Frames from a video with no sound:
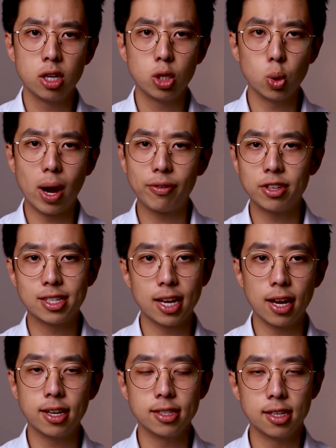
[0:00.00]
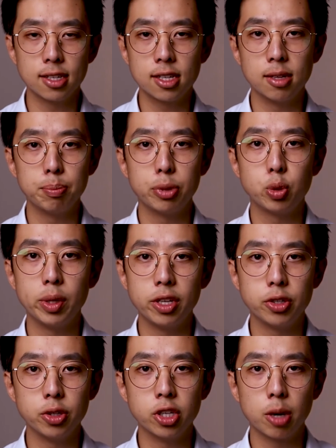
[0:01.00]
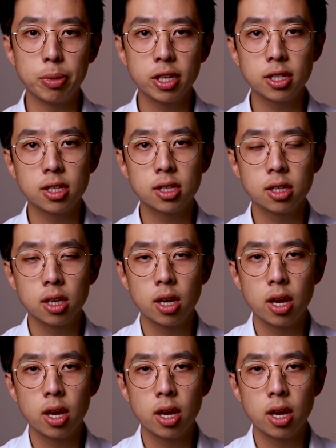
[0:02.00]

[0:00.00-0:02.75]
Do I have to stay consistent between the two topics?